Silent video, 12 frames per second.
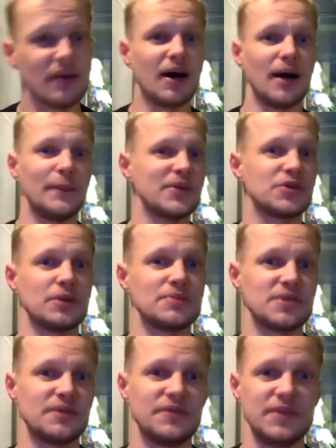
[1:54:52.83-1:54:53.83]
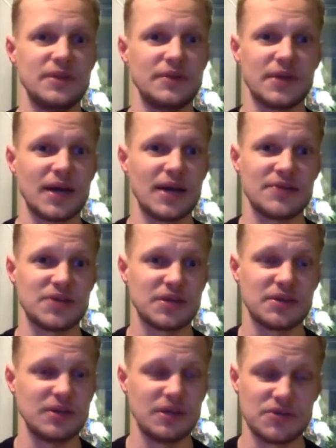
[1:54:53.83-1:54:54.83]
um, in terms of, you know, the kind of,
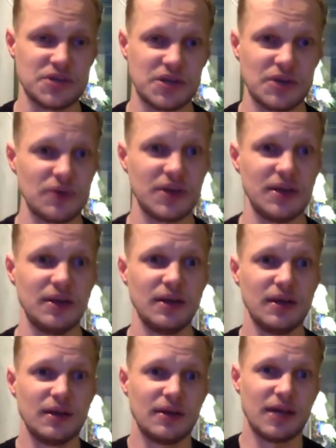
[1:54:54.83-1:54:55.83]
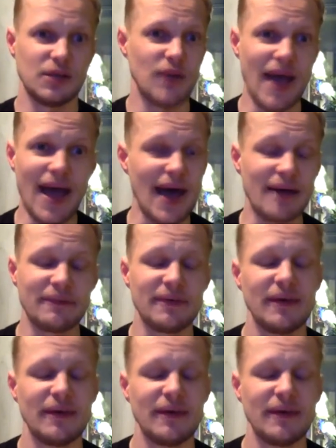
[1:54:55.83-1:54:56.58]
you know, security that you have,